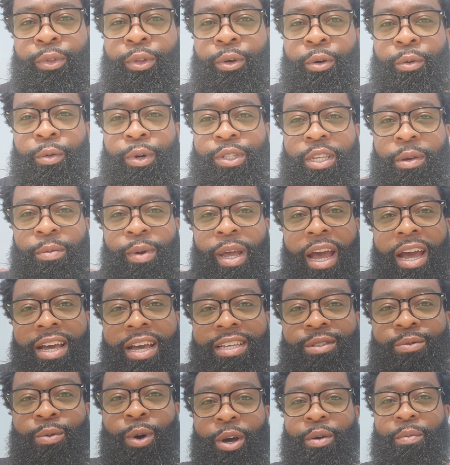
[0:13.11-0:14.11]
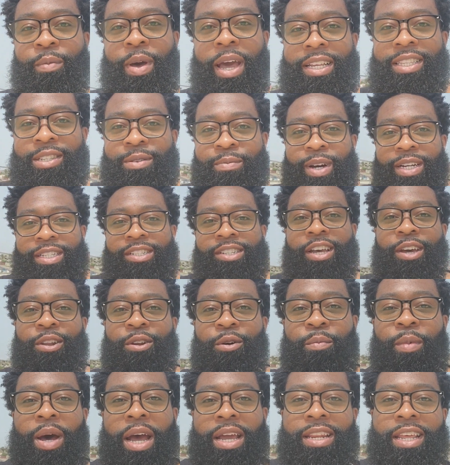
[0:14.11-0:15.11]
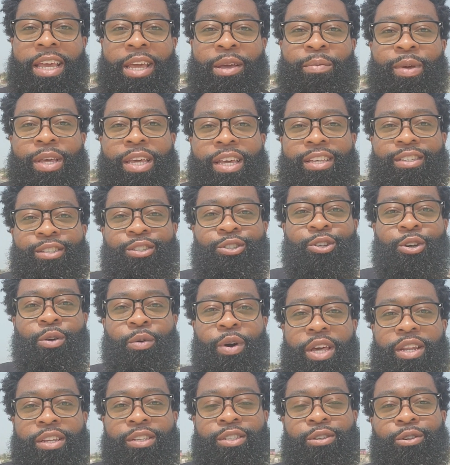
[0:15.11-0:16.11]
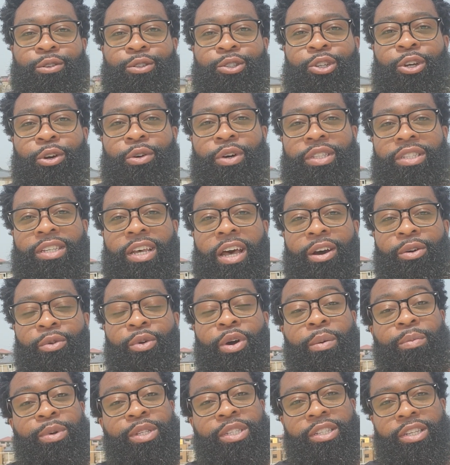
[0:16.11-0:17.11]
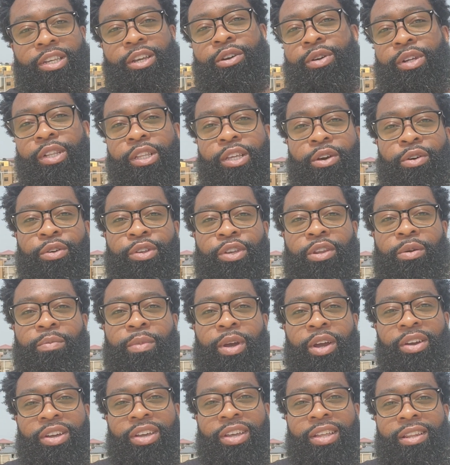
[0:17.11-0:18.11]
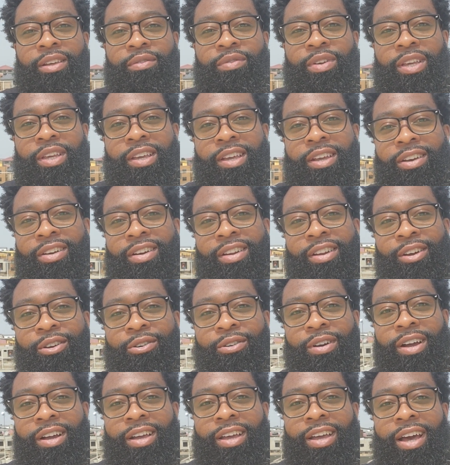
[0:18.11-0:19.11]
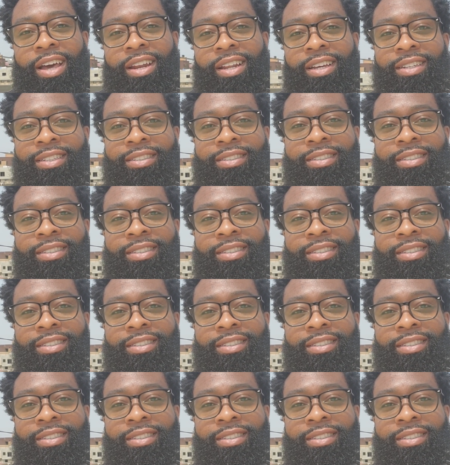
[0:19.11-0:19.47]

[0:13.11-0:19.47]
What's up, guys? Welcome back to my channel. My name is Joannis or Joe Hatagwa. I'm a Sierra Leonean American living here in Accra, Ghana.